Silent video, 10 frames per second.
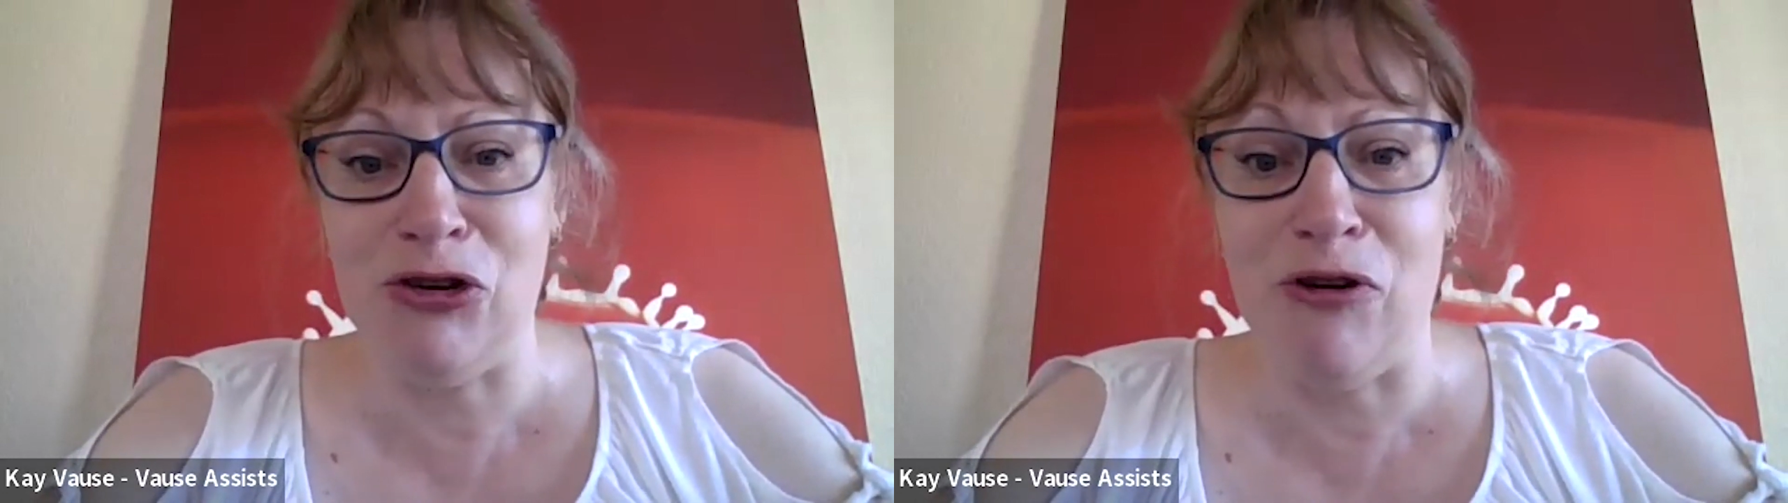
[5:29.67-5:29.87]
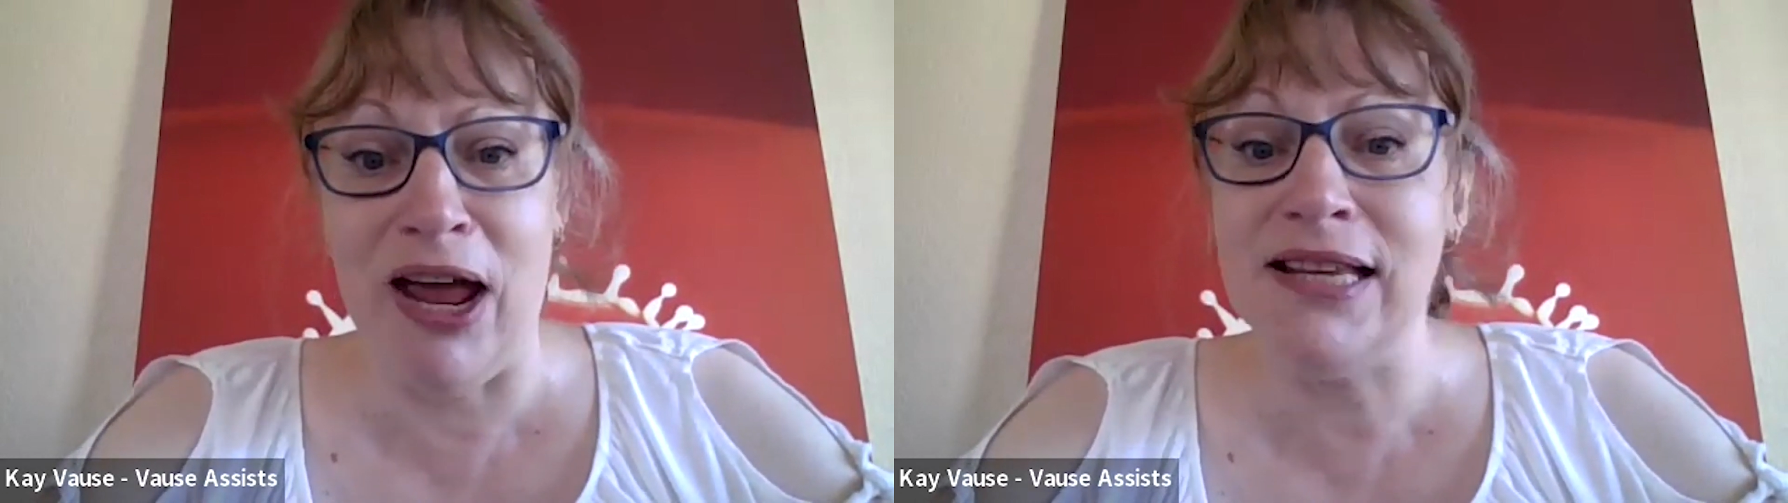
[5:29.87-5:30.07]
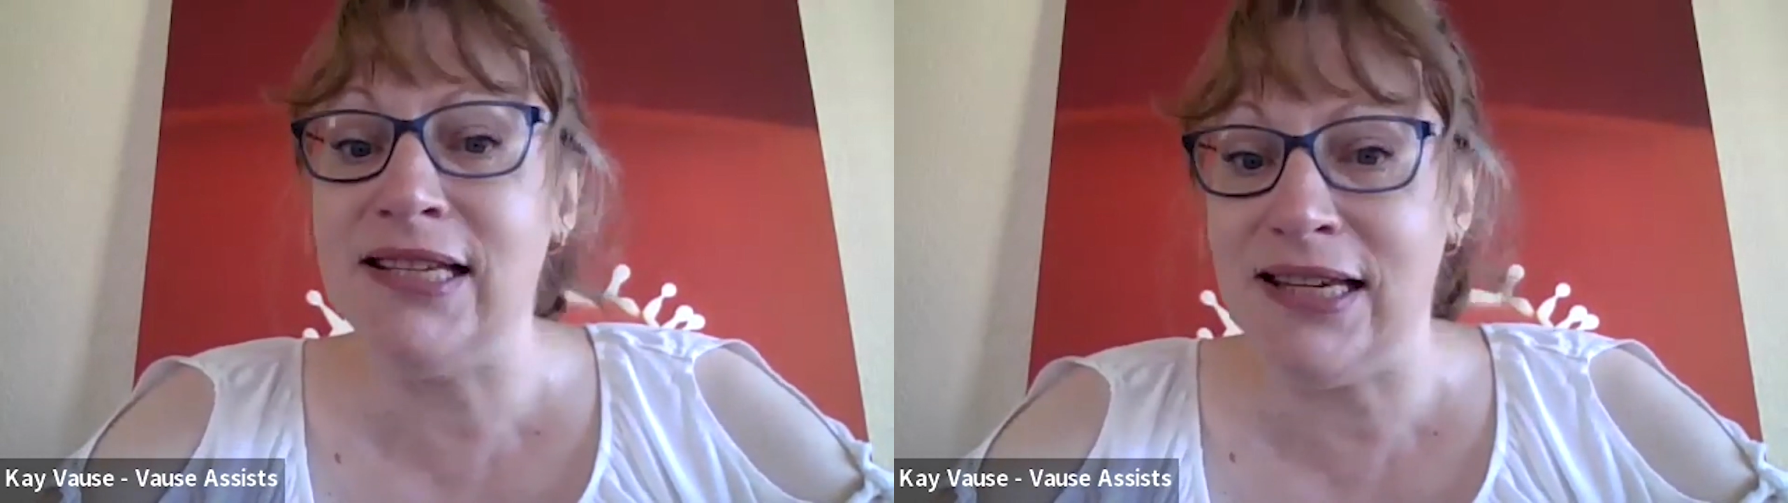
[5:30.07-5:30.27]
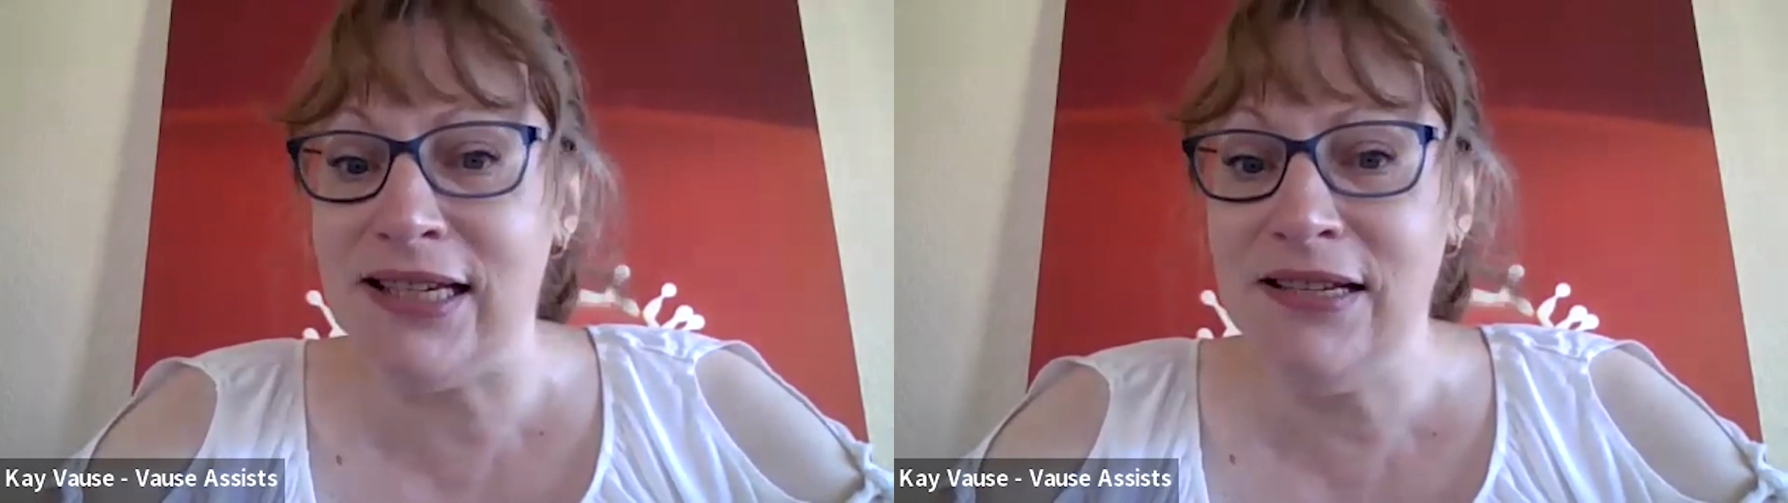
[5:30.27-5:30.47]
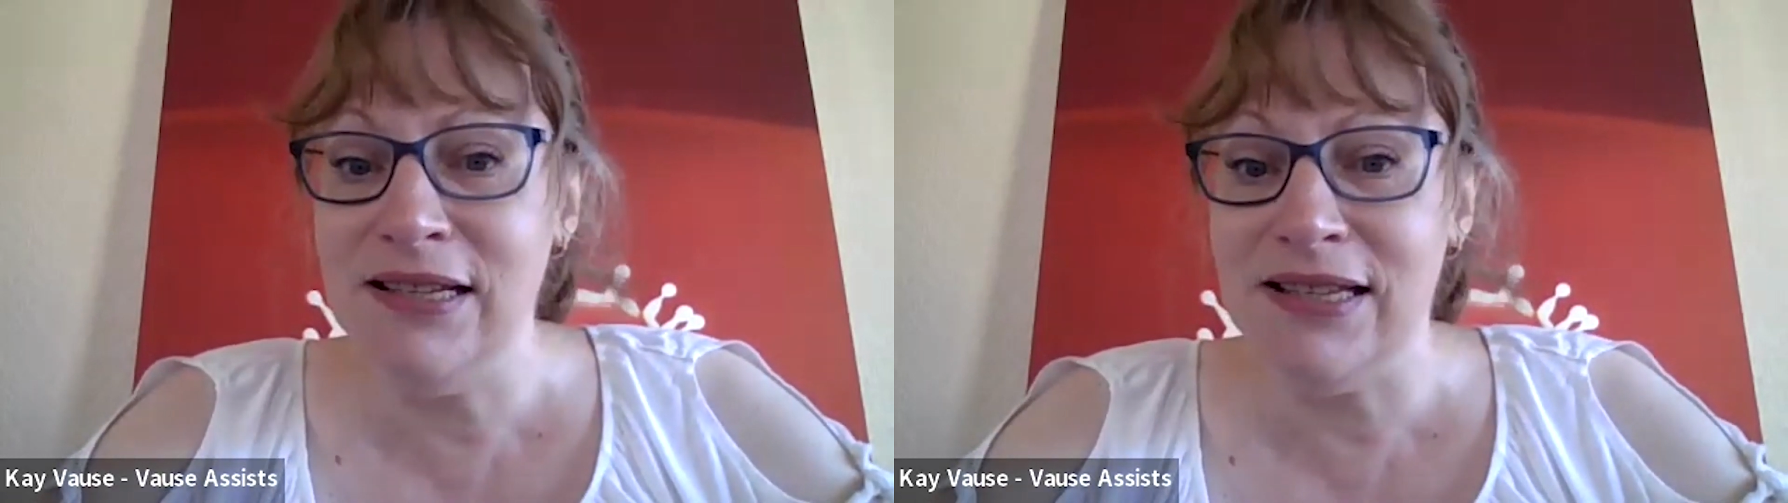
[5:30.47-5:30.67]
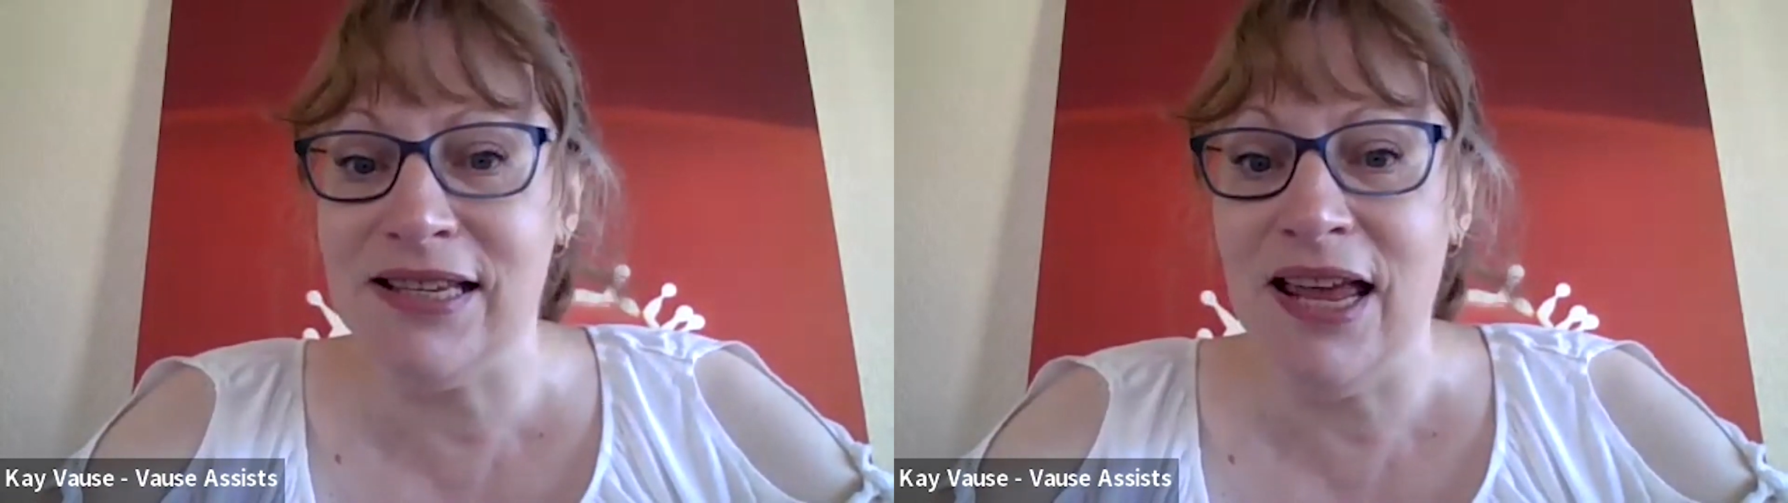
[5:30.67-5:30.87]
or I didn't.